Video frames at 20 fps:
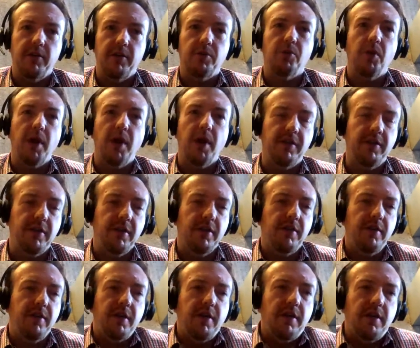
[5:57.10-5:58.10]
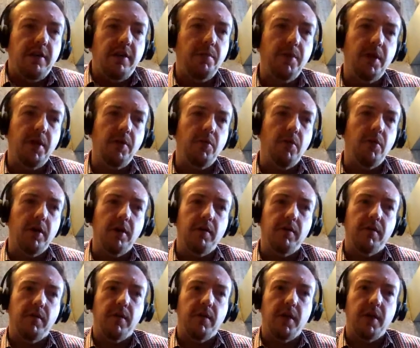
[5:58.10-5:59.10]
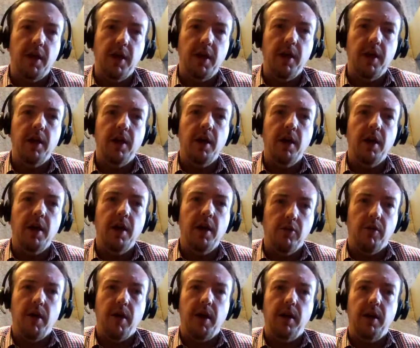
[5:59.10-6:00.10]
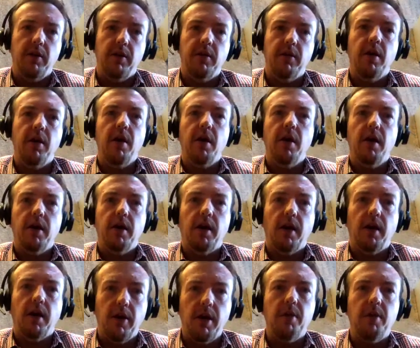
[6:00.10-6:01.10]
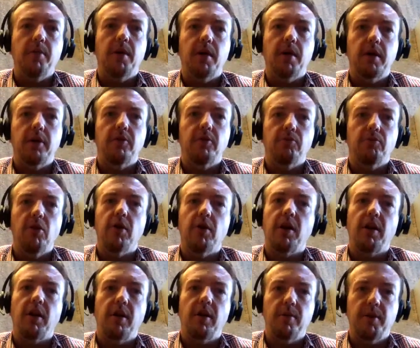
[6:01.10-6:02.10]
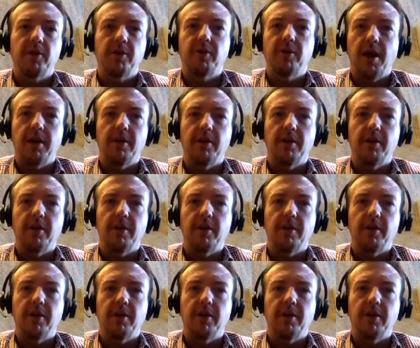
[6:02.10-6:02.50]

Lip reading: It's considered to be one of the great rock climbing